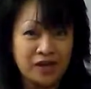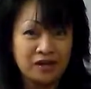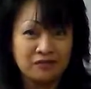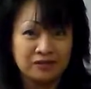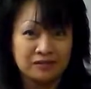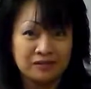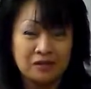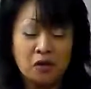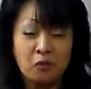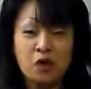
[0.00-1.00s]
of heaven.
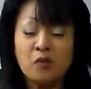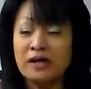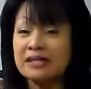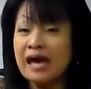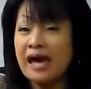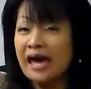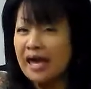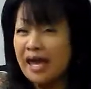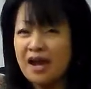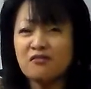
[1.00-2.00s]
Amen. We want
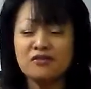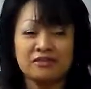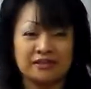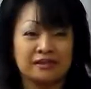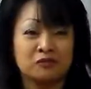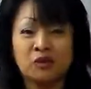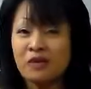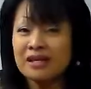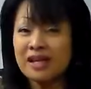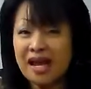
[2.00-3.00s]
everything. We
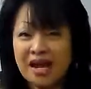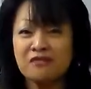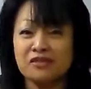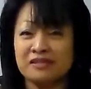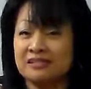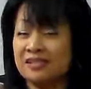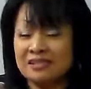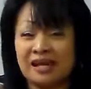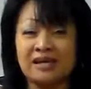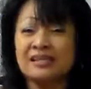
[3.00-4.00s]
want everything
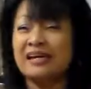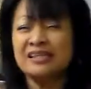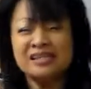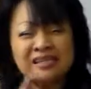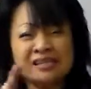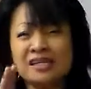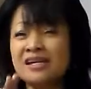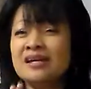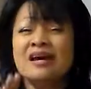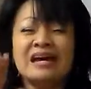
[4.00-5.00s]
that God, and He,
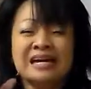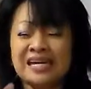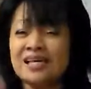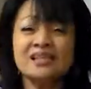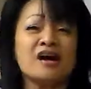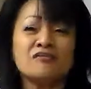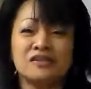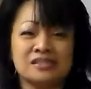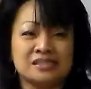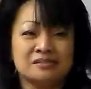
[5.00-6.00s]
He, He
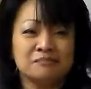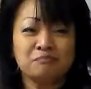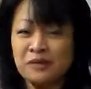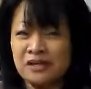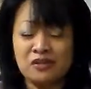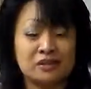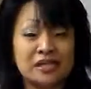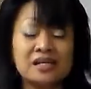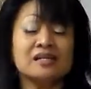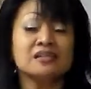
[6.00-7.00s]
loves us.
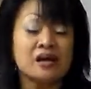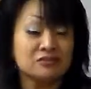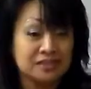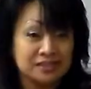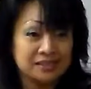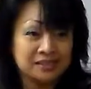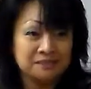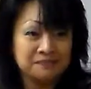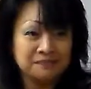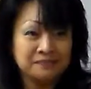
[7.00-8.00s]
Period. He loves us.